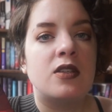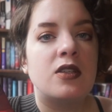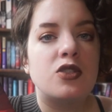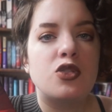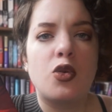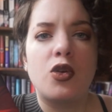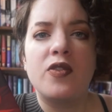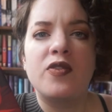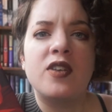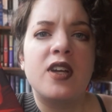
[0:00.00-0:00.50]

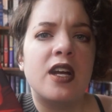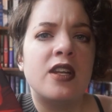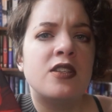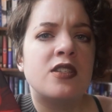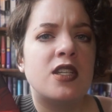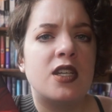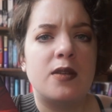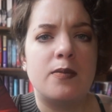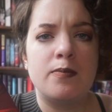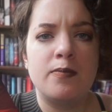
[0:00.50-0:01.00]
sort of
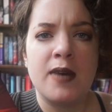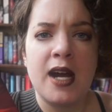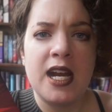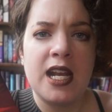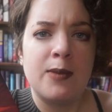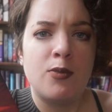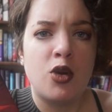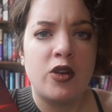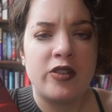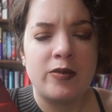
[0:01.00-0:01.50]
Gundam,
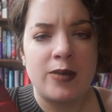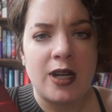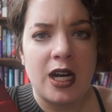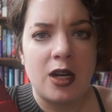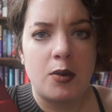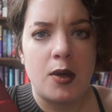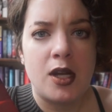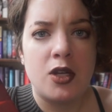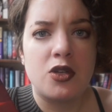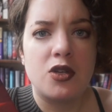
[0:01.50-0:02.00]
Mighty Morphin
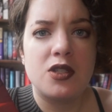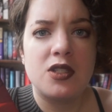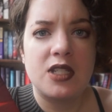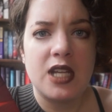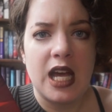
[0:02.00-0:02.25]
Power Rangers